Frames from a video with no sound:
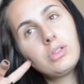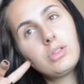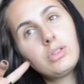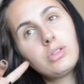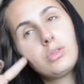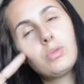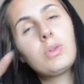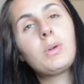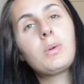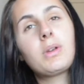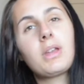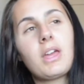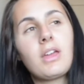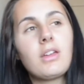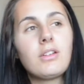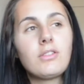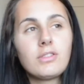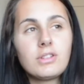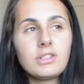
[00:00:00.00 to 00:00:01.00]
doing what
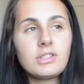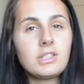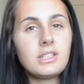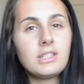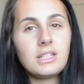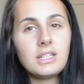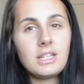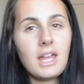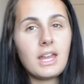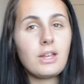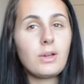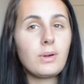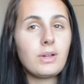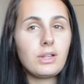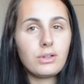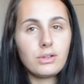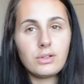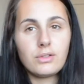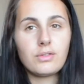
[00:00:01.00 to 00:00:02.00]
I originally did and
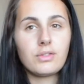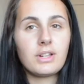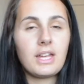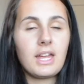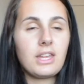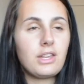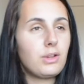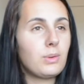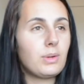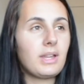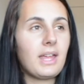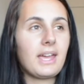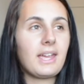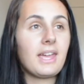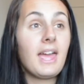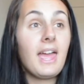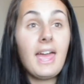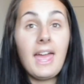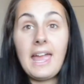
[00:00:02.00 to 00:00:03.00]
going gluten-free, and you were like
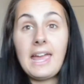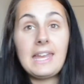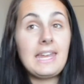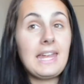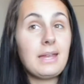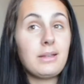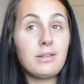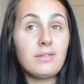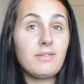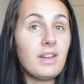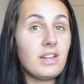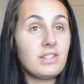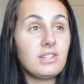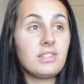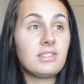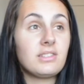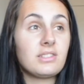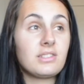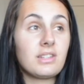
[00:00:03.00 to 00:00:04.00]
eating heaps of
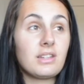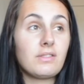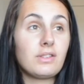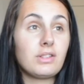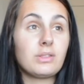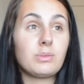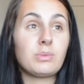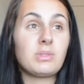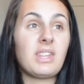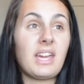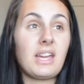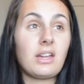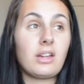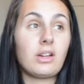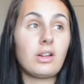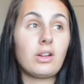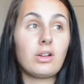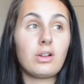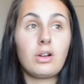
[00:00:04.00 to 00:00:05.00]
veggies and stuff because it would like
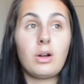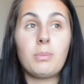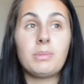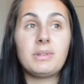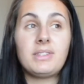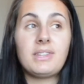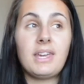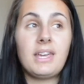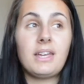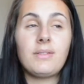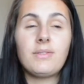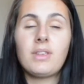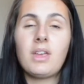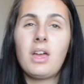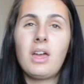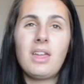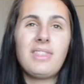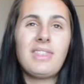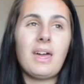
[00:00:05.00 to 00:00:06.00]
compensate,
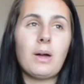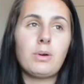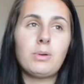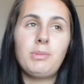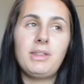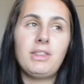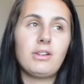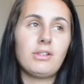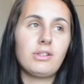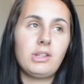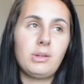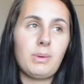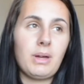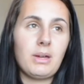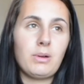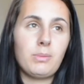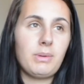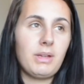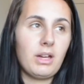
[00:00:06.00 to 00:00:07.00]
that would be the only
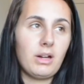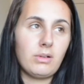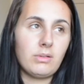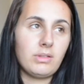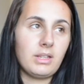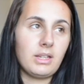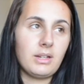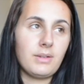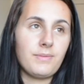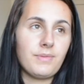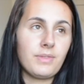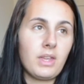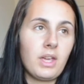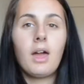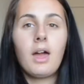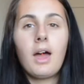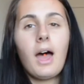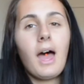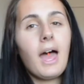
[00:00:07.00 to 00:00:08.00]
way it would be healthier.
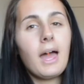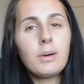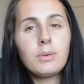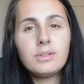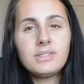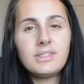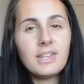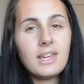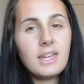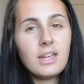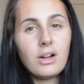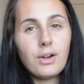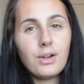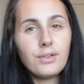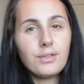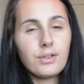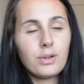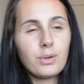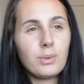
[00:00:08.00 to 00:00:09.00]
I would say
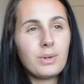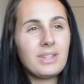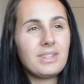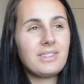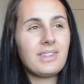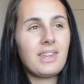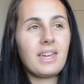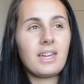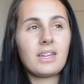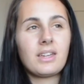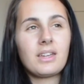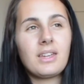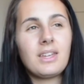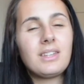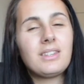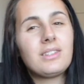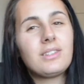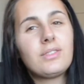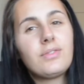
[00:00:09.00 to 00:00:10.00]
overall it's like,
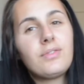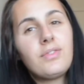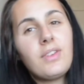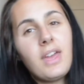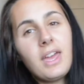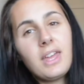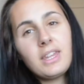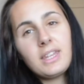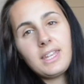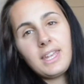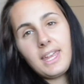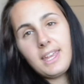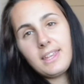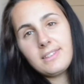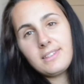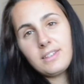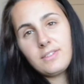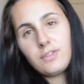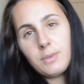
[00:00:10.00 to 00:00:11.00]
it's fairly
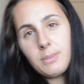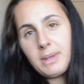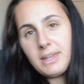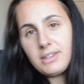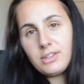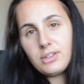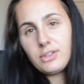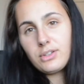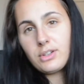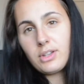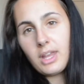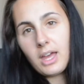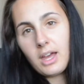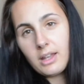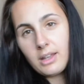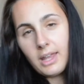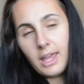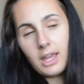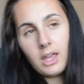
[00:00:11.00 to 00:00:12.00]
easy for me to do
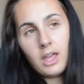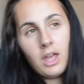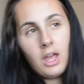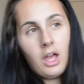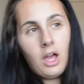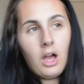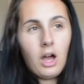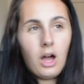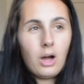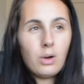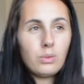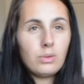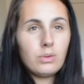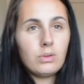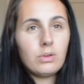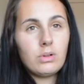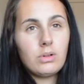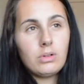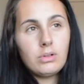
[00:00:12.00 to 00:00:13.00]
now. Like,
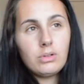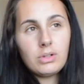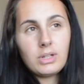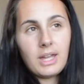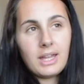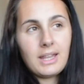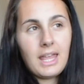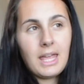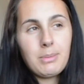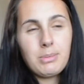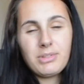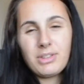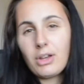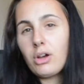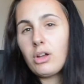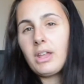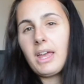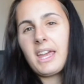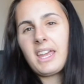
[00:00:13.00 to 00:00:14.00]
I'll look at labels,
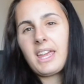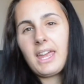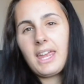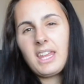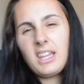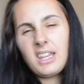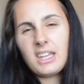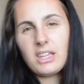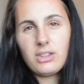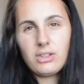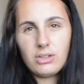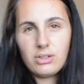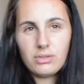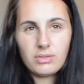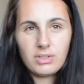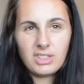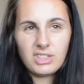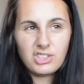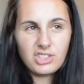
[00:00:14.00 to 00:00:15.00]
oh, like I eat like
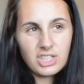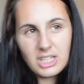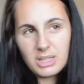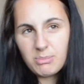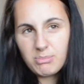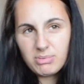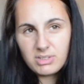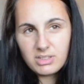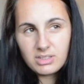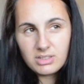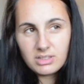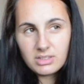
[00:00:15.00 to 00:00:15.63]
gluten-free chips.